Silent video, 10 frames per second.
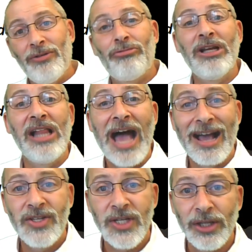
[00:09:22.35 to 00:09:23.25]

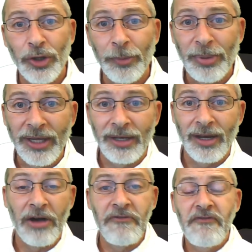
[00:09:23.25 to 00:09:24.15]
relax a little bit,
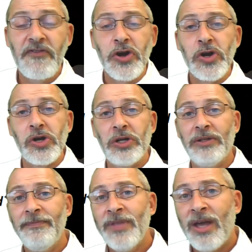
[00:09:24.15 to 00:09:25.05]

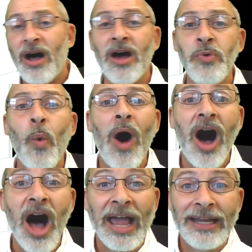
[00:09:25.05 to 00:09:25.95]
unfurl,
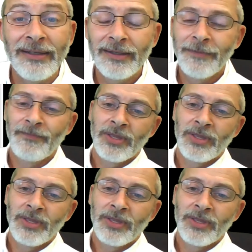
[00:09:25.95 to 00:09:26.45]
unwind.